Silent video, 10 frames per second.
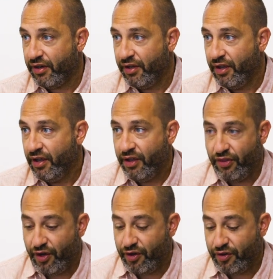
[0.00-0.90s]
Yeah.
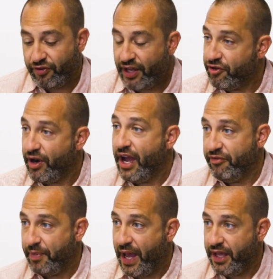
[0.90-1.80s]
There's a
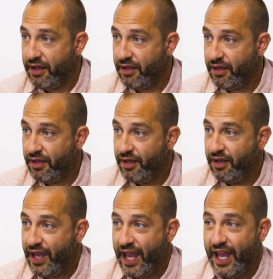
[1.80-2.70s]
drive-by. Yeah.
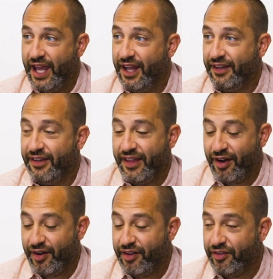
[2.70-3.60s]
And
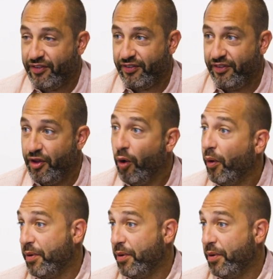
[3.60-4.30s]
there is no